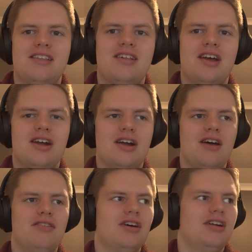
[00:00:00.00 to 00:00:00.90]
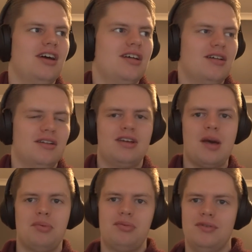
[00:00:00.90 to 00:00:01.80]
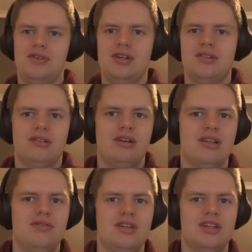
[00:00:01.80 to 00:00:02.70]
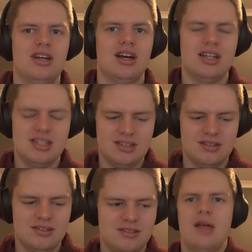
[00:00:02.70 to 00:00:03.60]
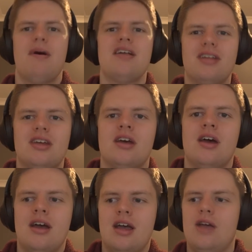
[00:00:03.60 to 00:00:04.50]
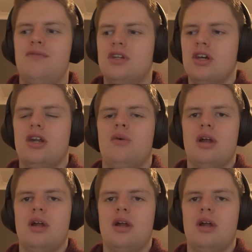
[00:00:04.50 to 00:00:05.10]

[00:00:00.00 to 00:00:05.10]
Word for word: so I've got a couple reviews already for you guys. They're basically, if you don't know